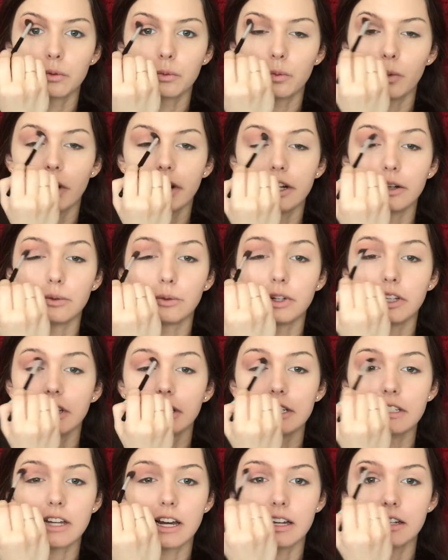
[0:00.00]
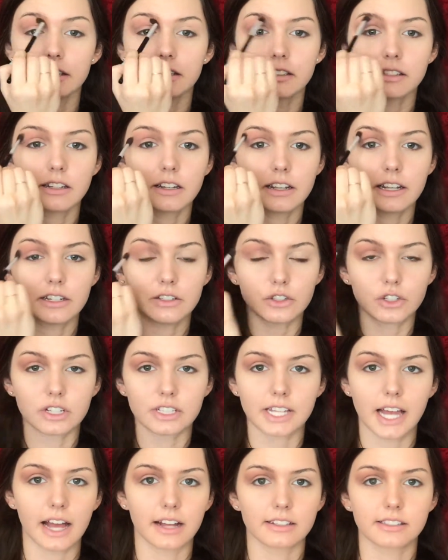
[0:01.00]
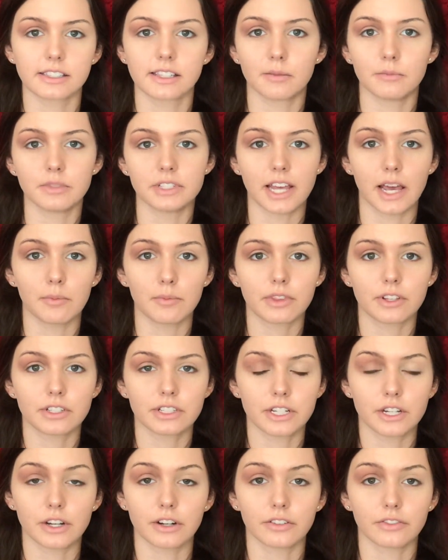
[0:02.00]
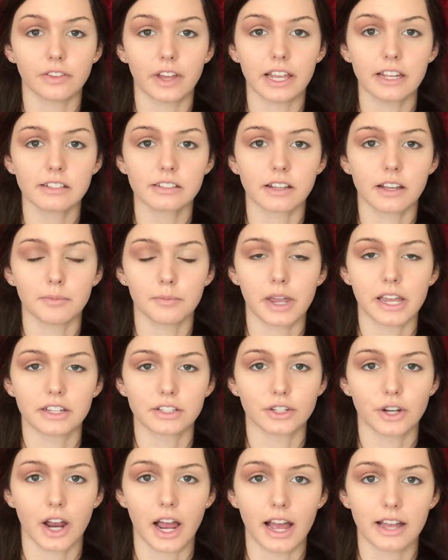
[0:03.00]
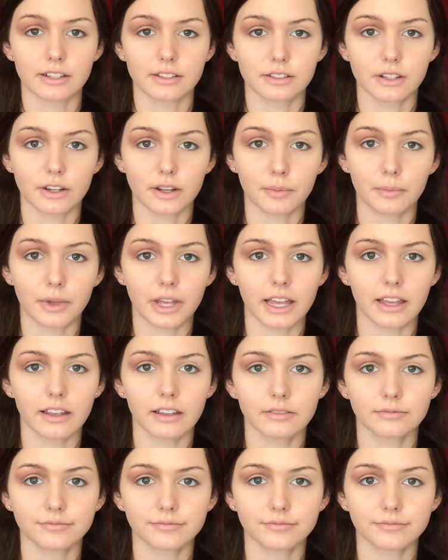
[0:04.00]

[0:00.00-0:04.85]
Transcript: what it really does is just add some depth to your face and makes your eyes look big.